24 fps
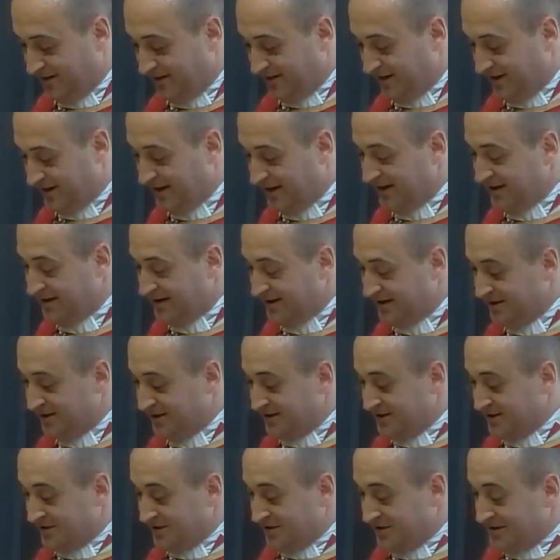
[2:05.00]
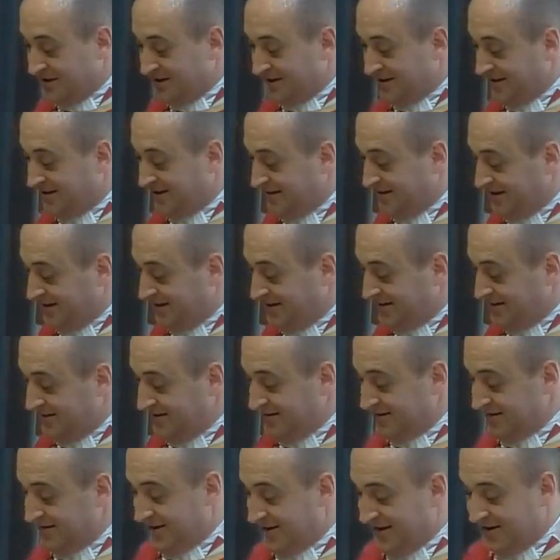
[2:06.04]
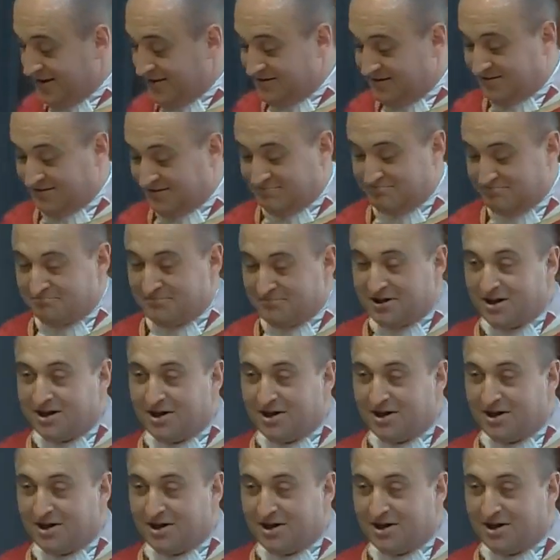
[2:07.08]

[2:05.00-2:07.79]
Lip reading: He, in his